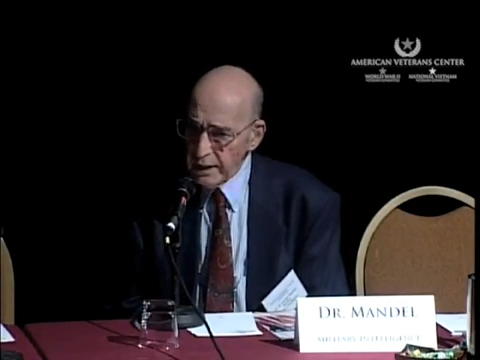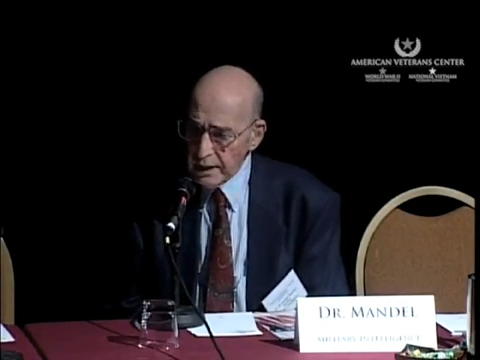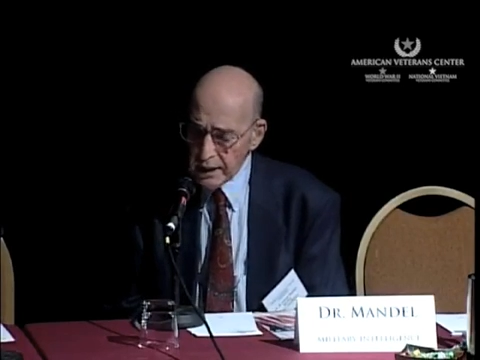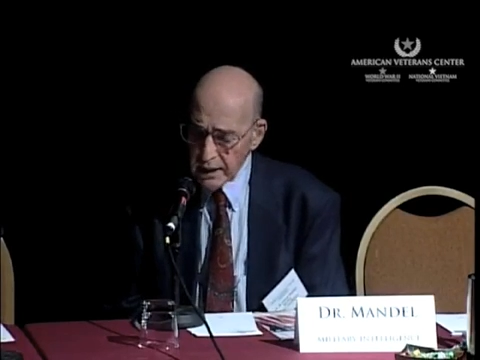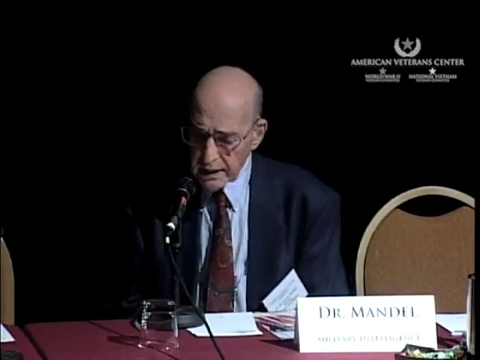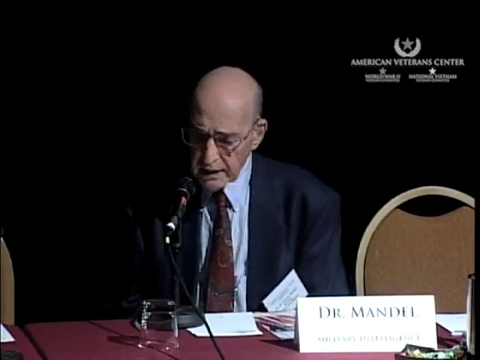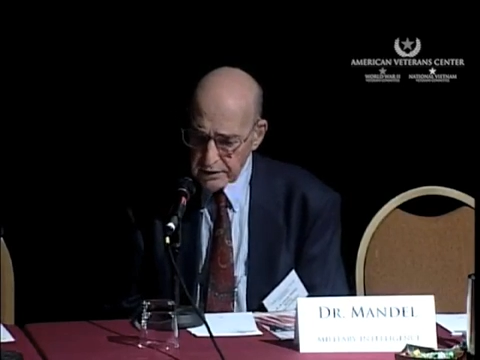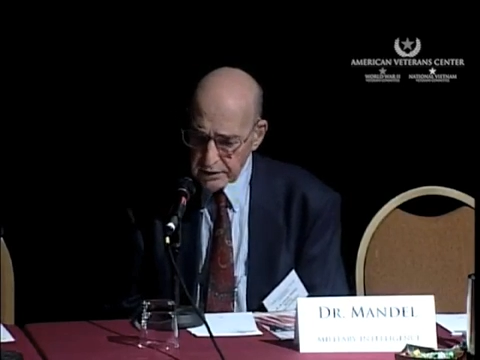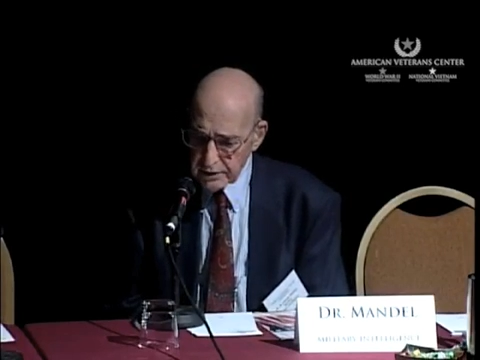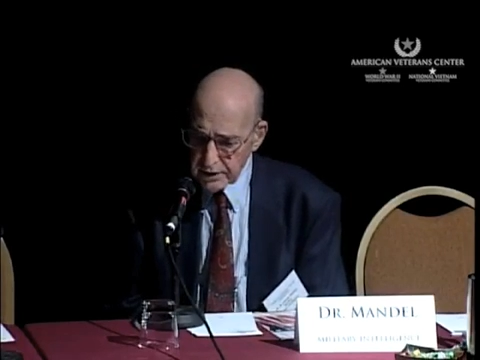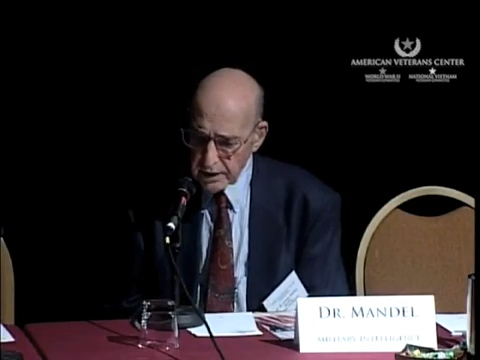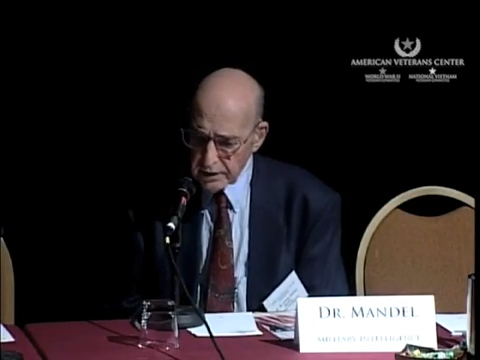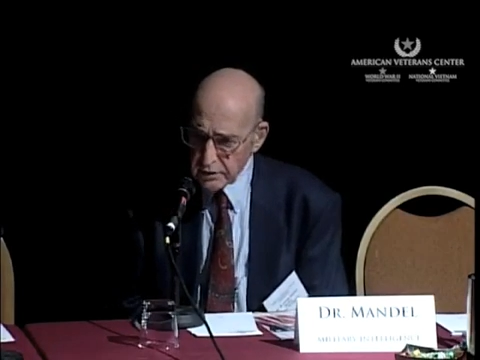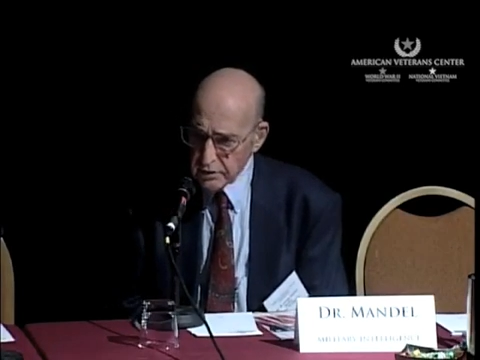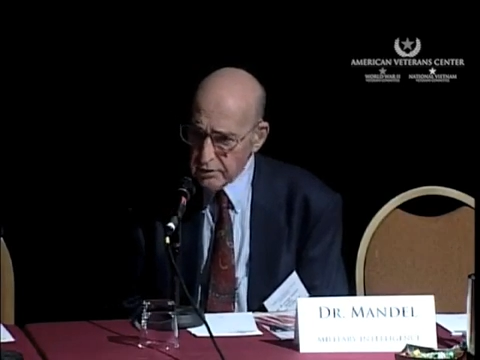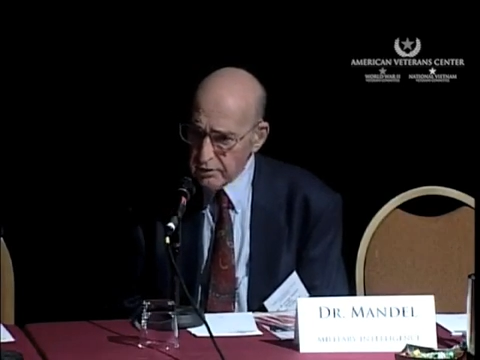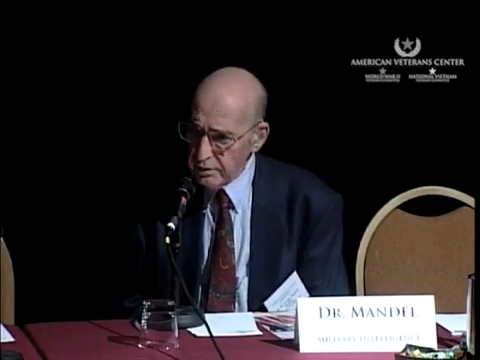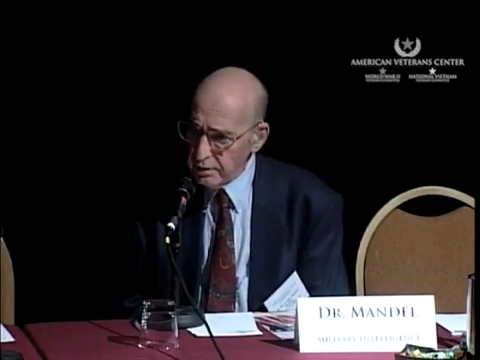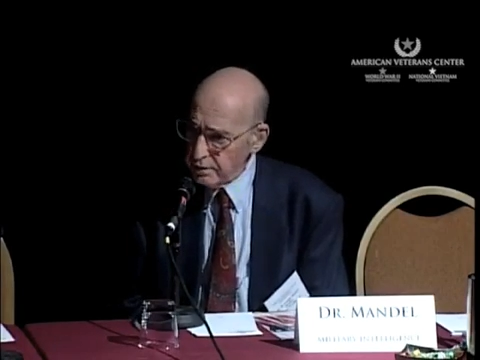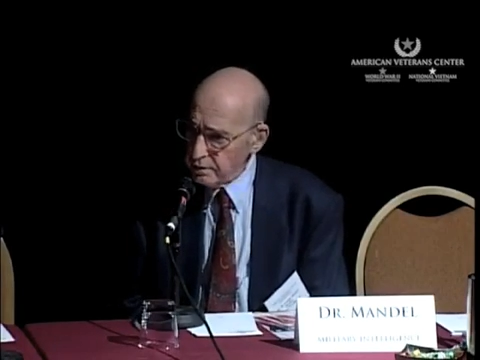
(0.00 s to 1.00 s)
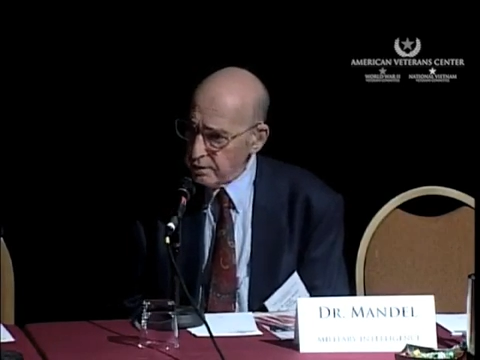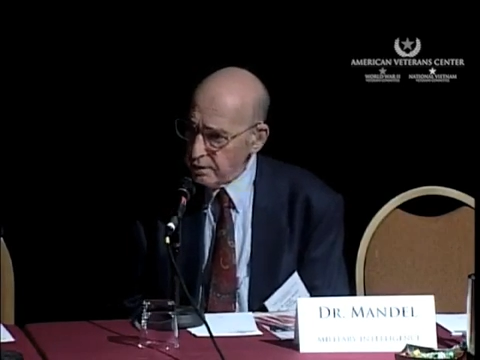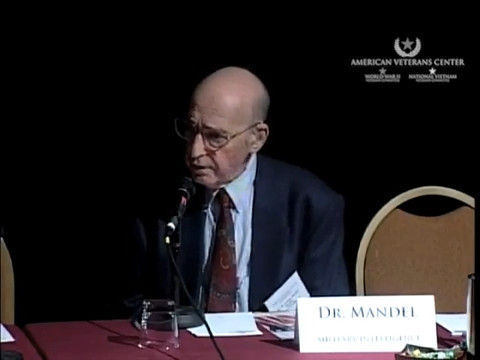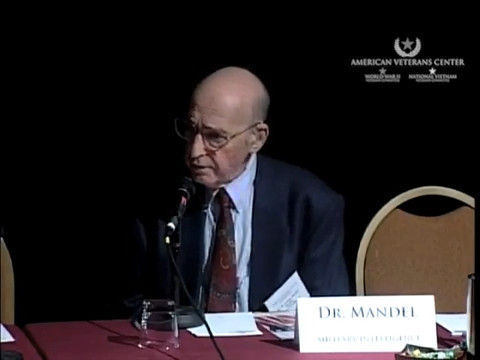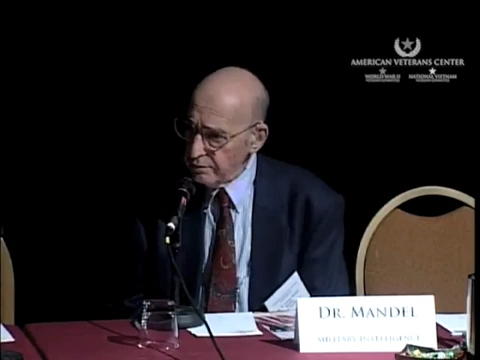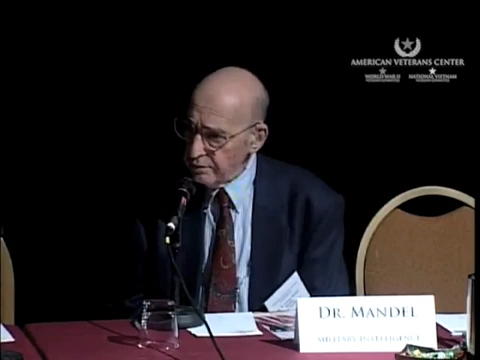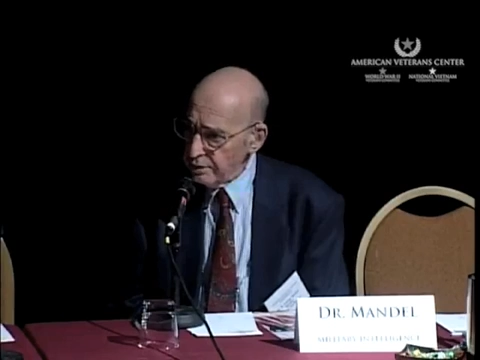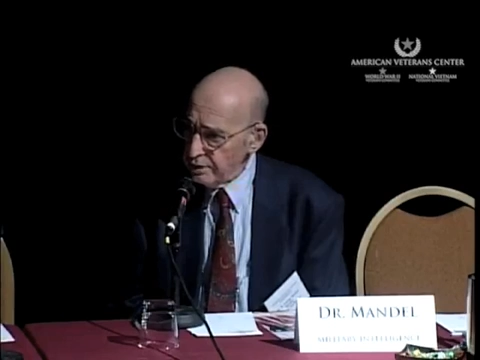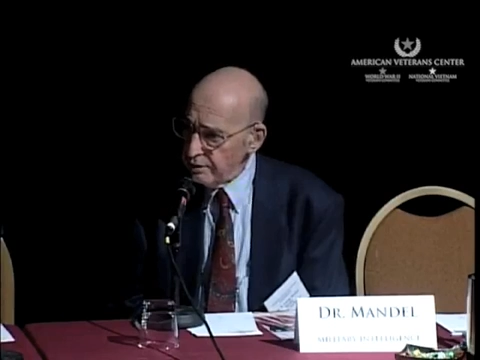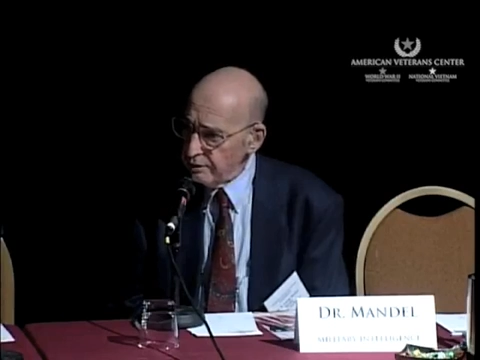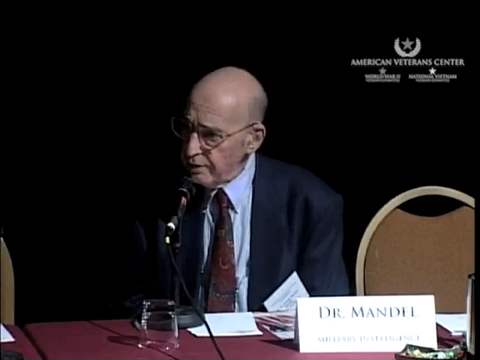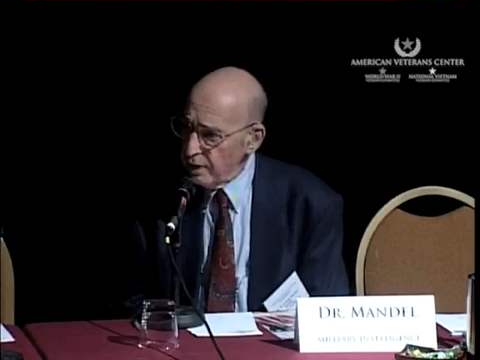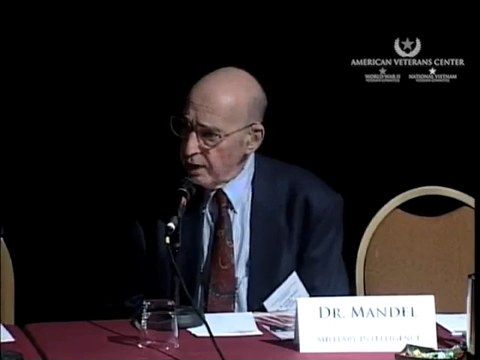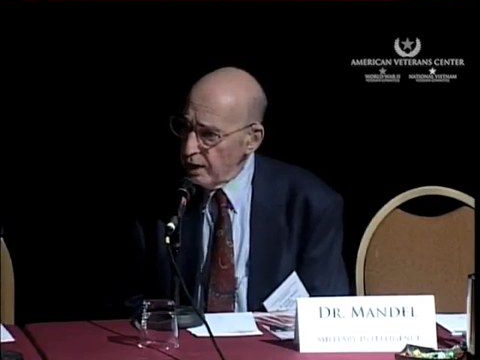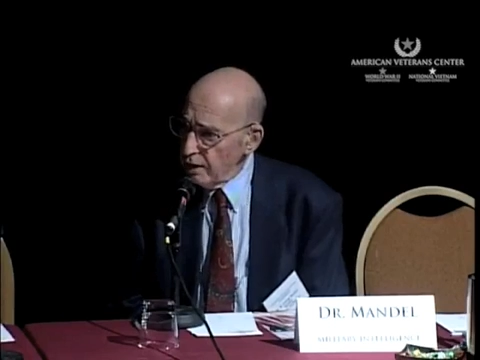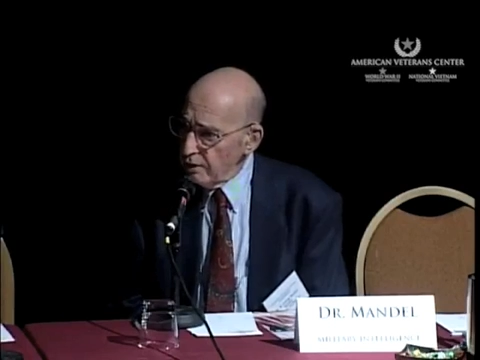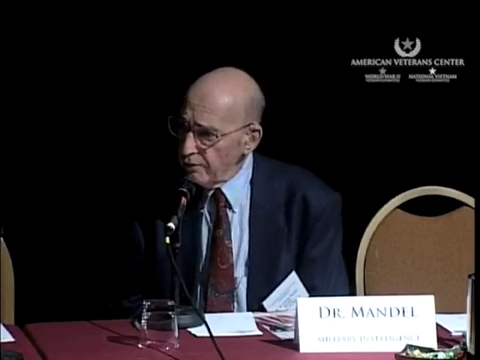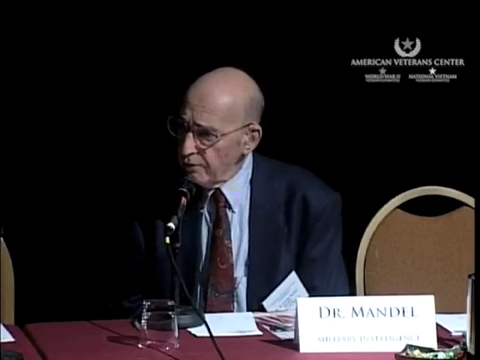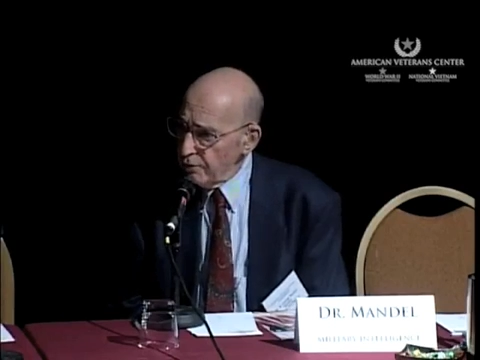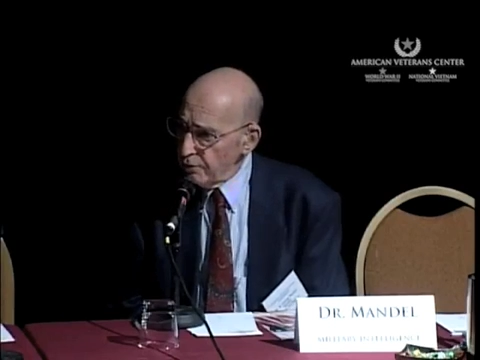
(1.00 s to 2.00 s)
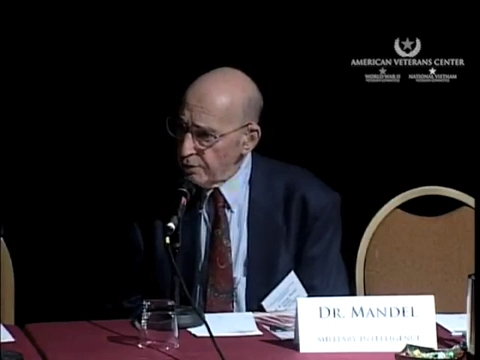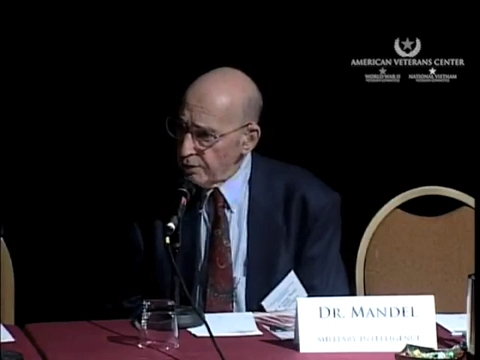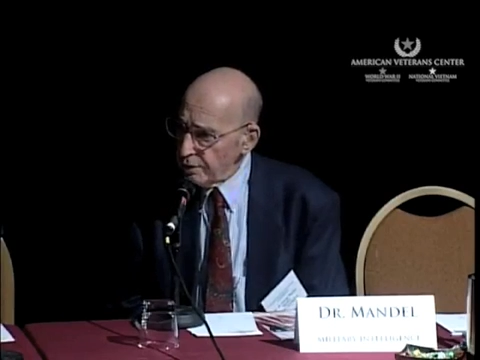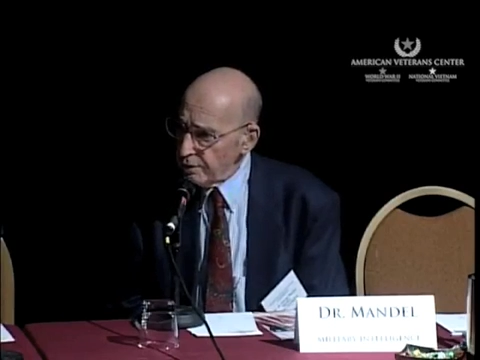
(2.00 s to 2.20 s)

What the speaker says: and sent to this country for